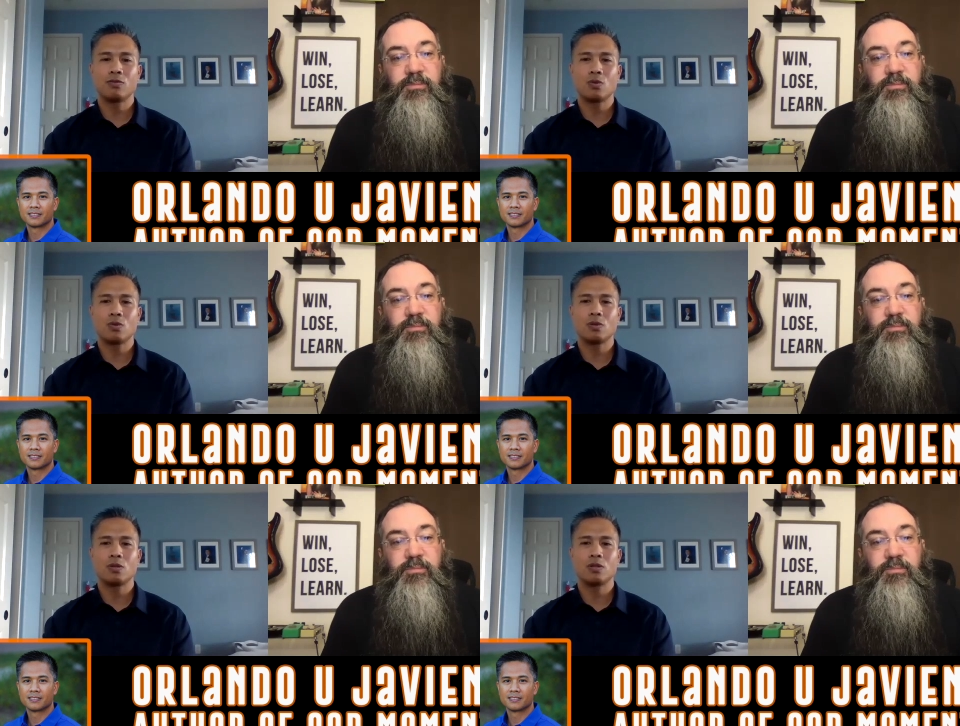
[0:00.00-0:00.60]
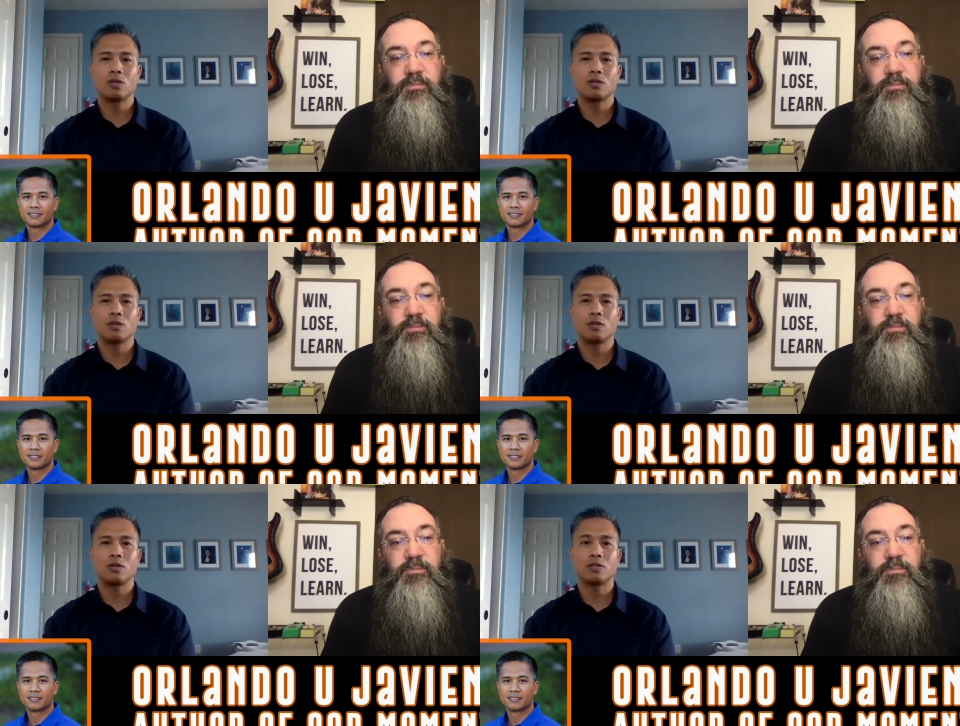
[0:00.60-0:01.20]

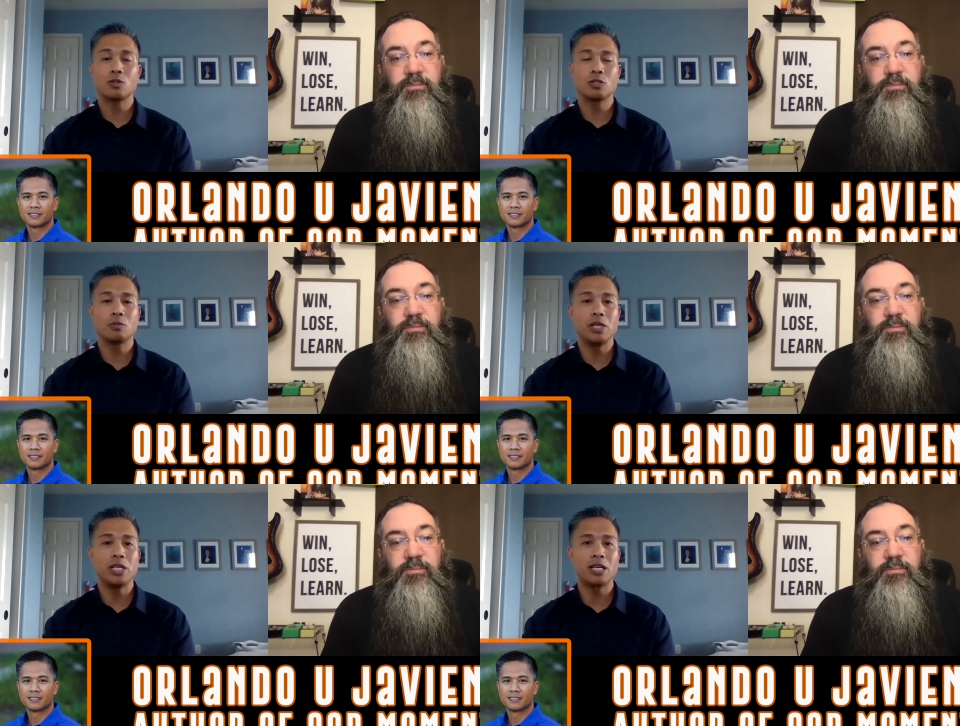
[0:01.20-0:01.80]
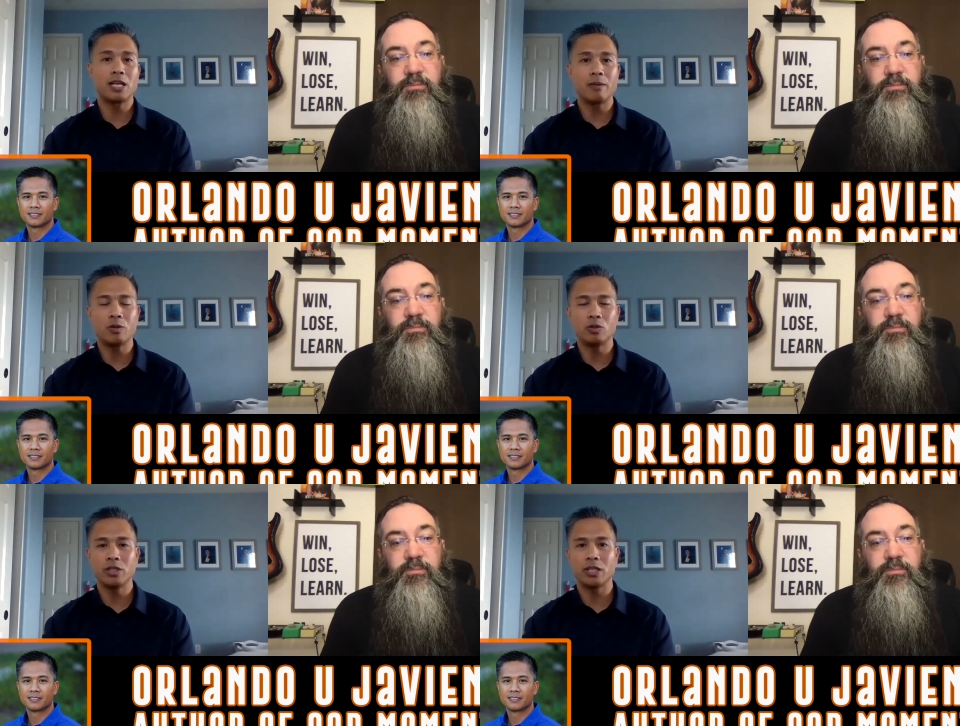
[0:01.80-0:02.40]
Speaker 1: For social media, I'm
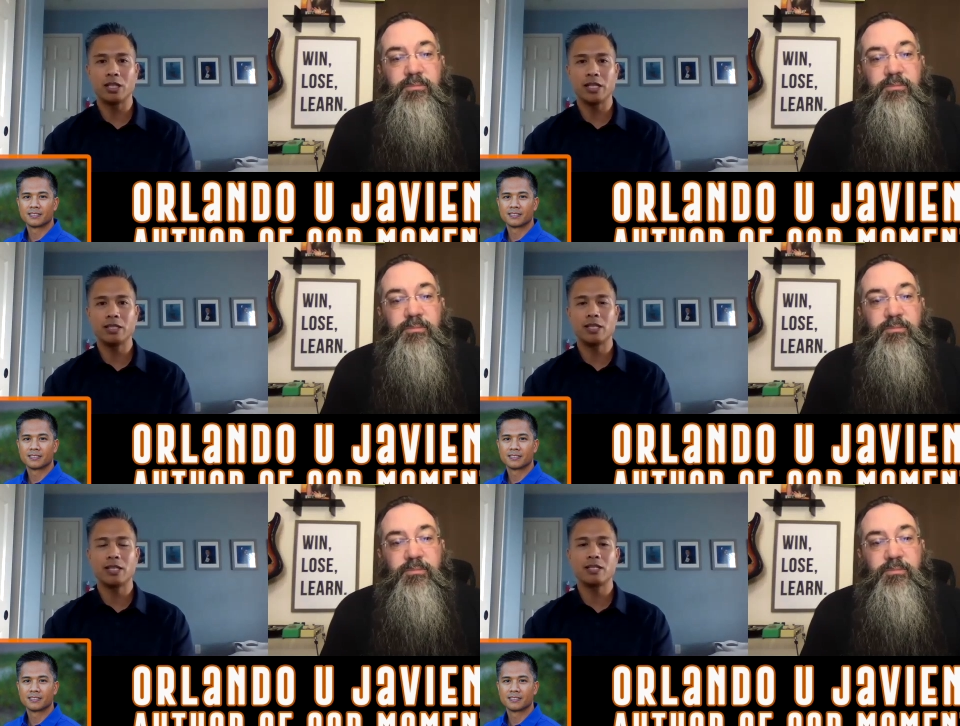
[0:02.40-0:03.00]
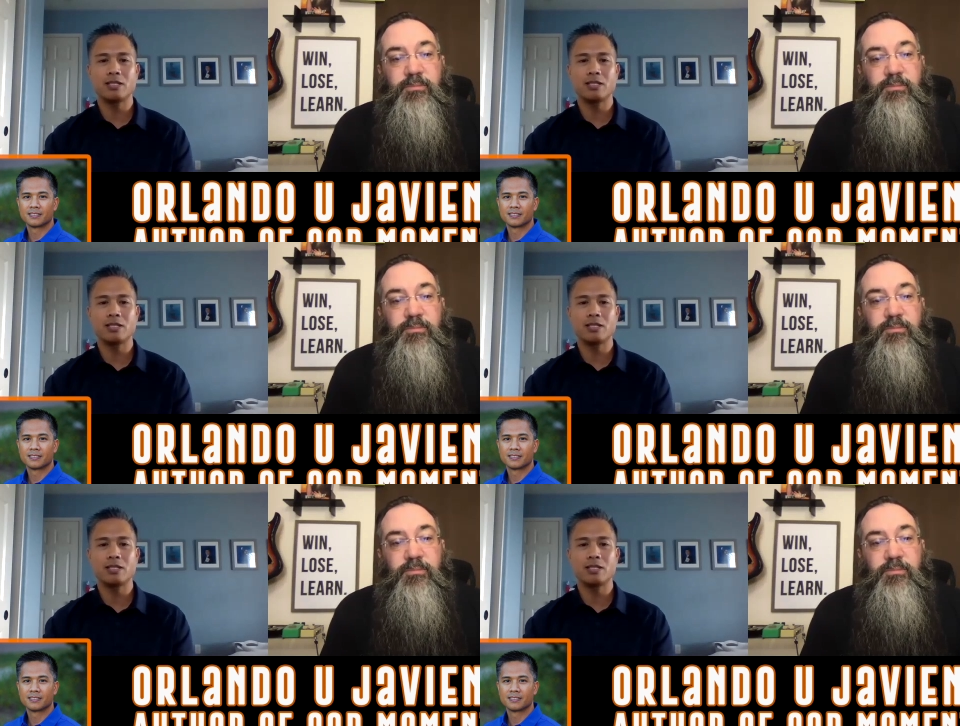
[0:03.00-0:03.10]
only on LinkedIn.